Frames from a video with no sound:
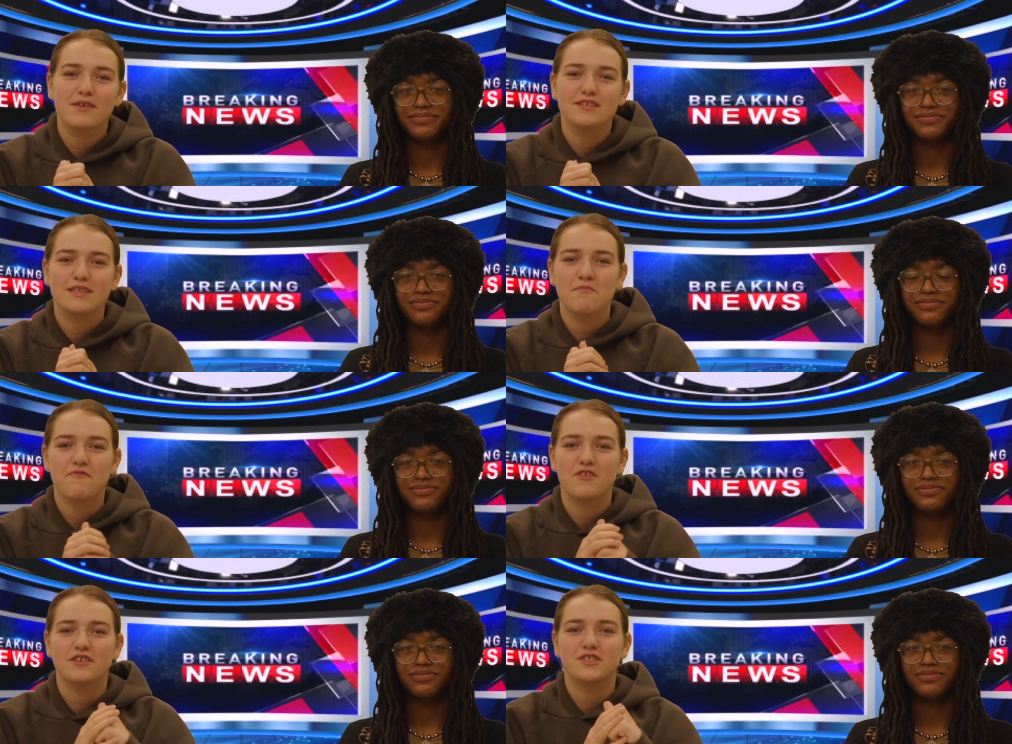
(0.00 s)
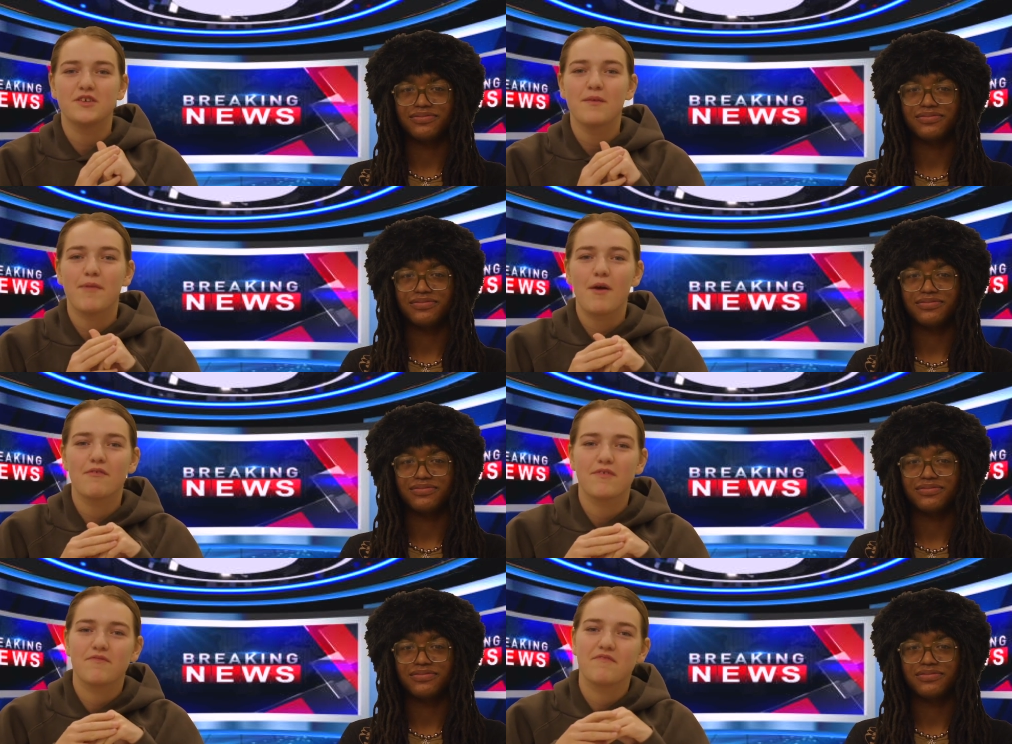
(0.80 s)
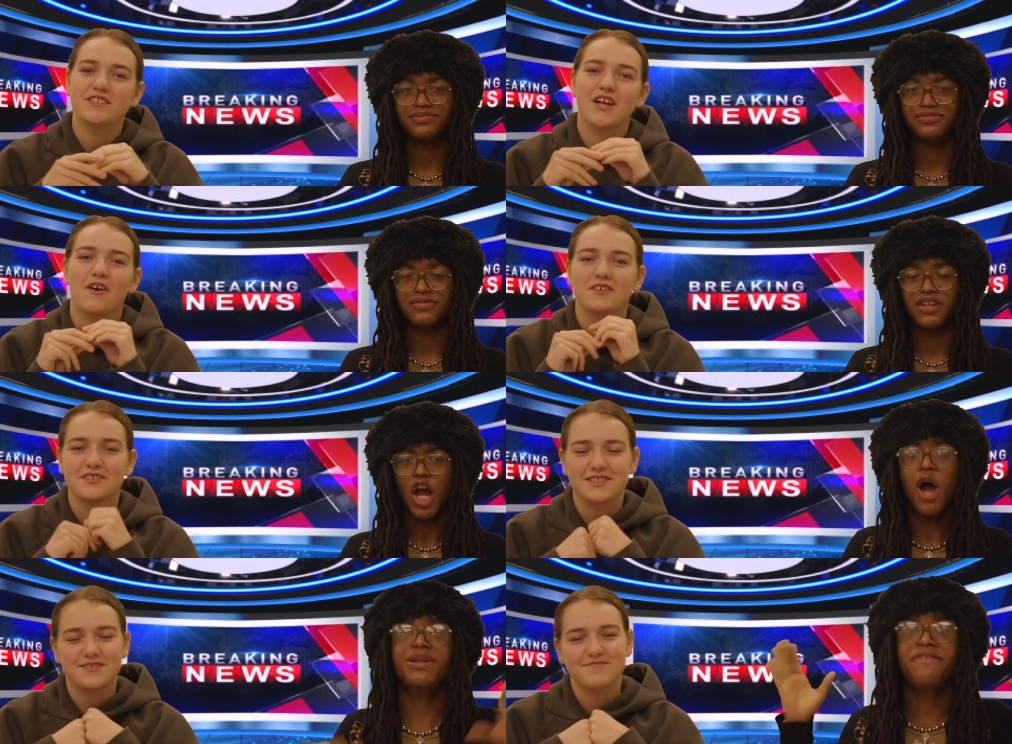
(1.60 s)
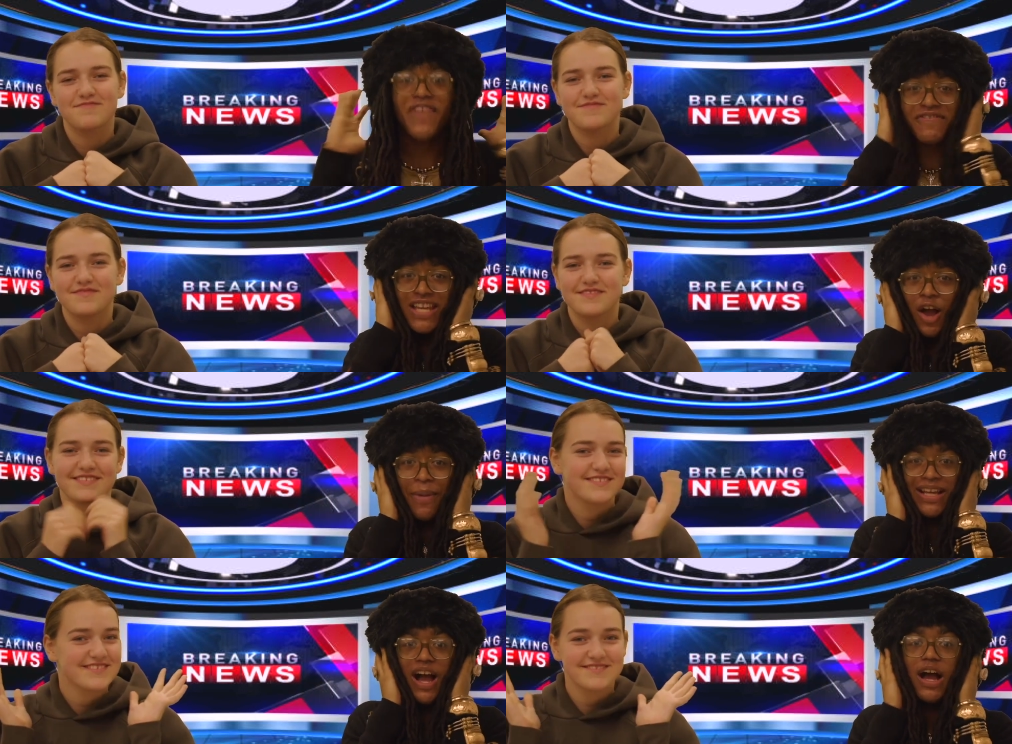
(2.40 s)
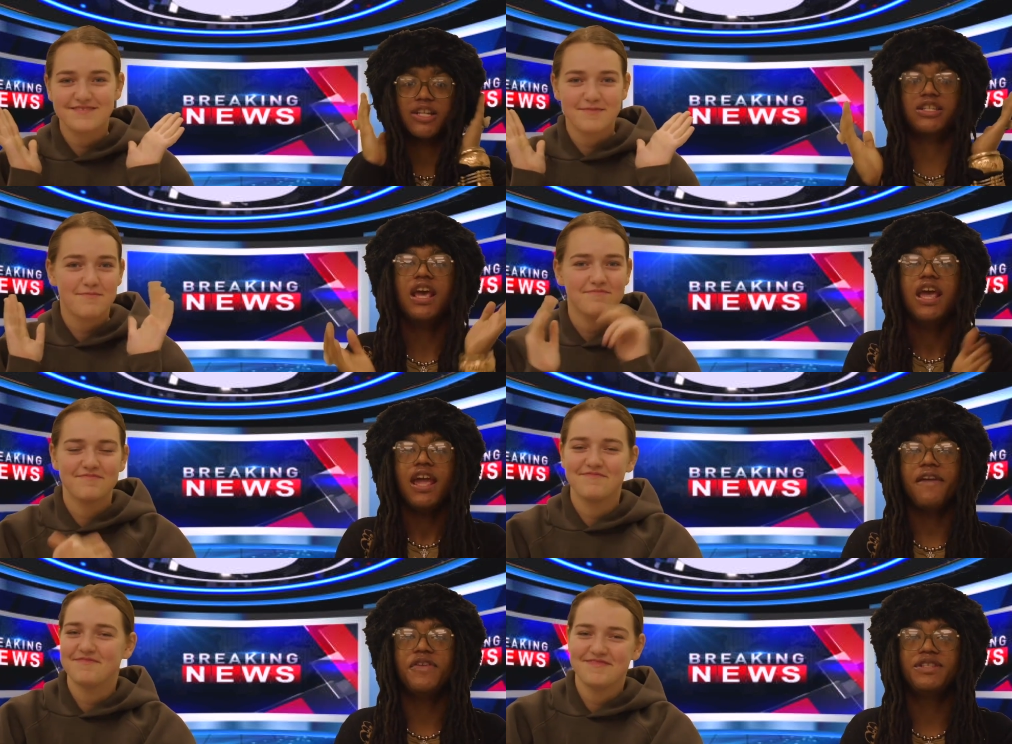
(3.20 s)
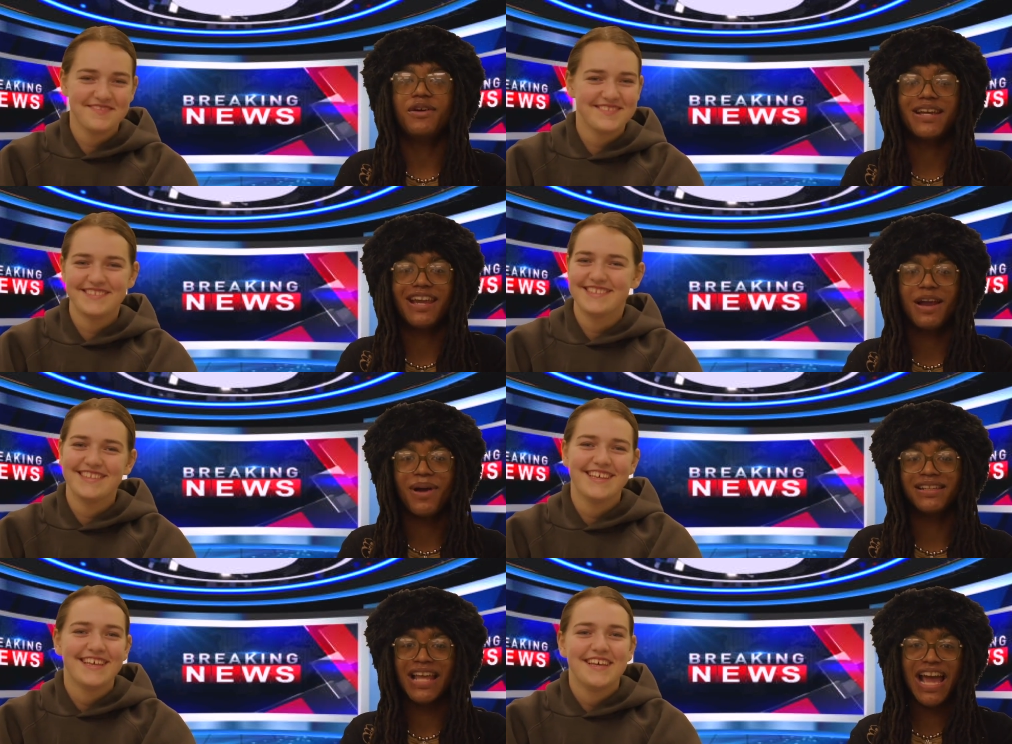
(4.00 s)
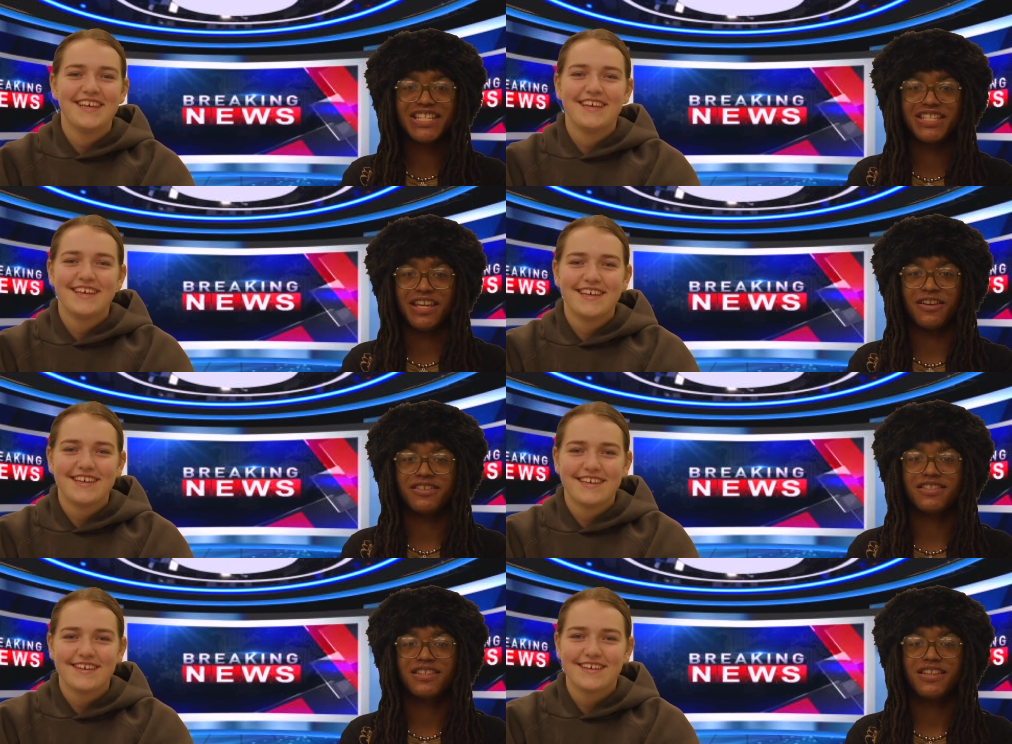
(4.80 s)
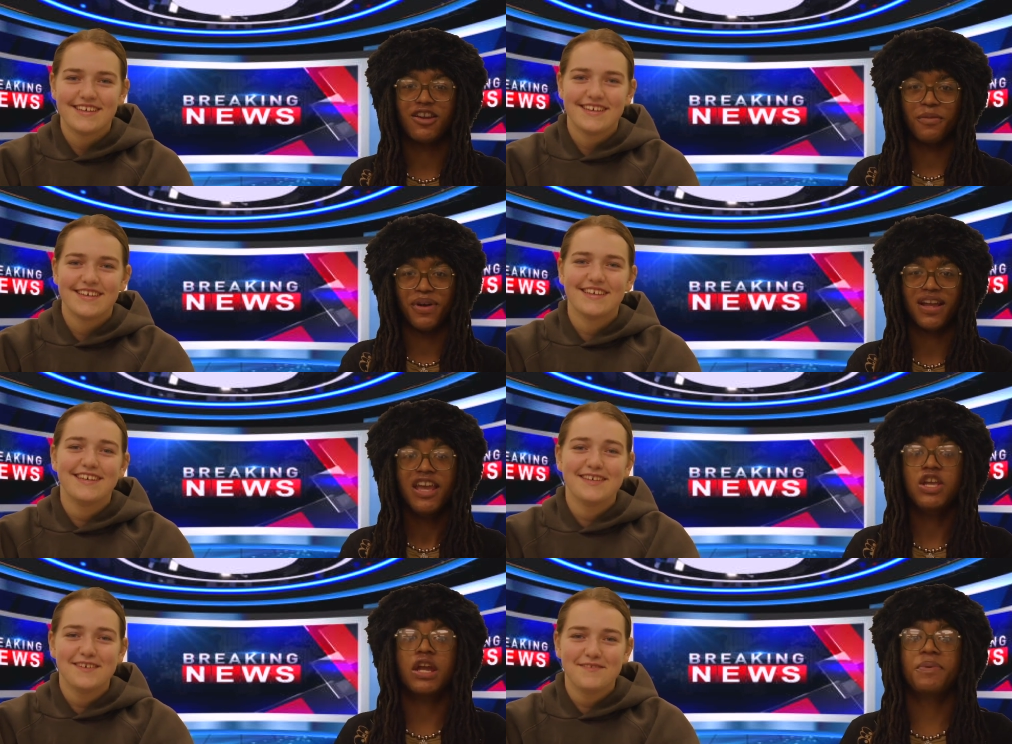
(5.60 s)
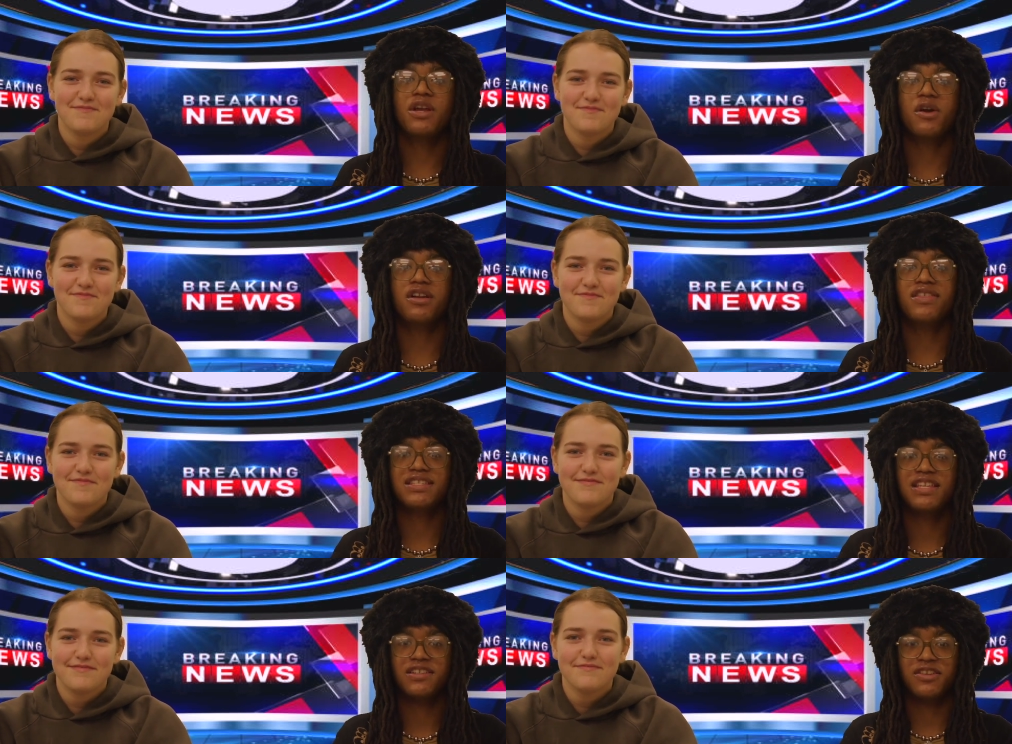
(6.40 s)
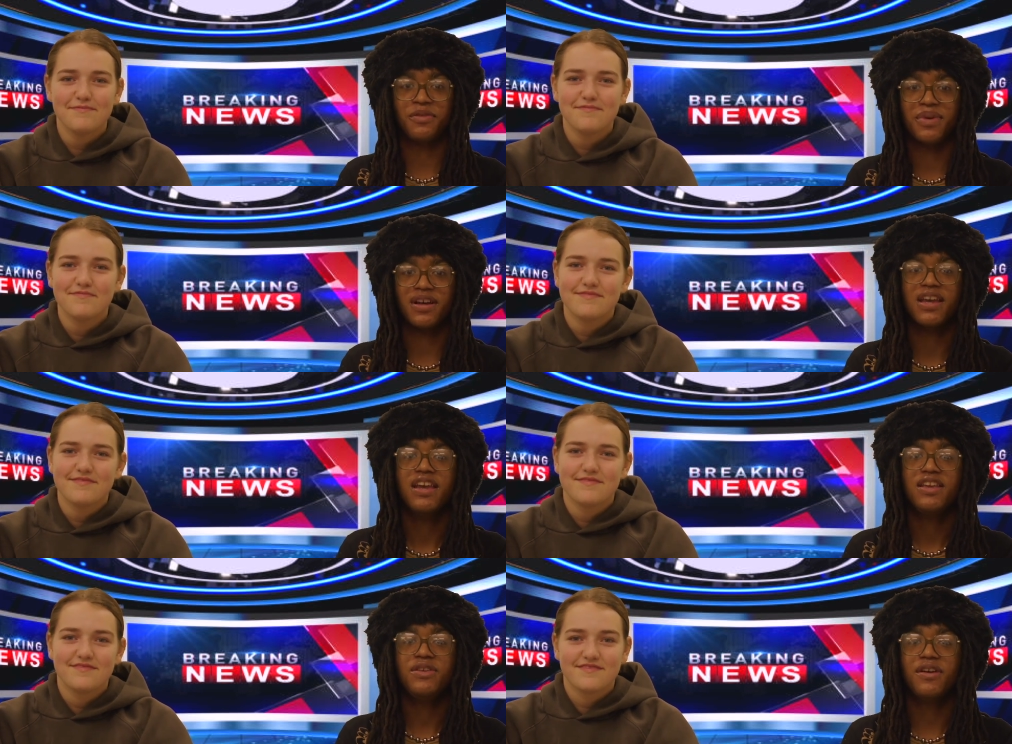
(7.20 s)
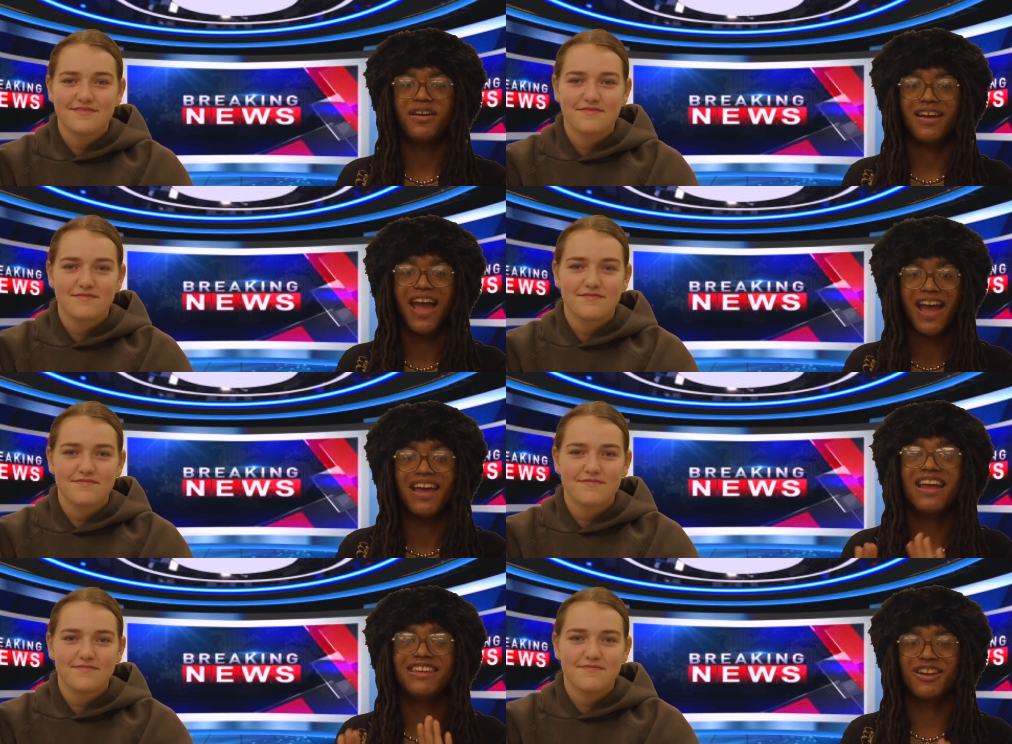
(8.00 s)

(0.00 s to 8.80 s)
Speaker 1: on December 1st. You can buy one for $50. Only 50 Oh
Speaker 2: my gosh. If you don't care about last year's yearbook, you can pre order this year's yearbook at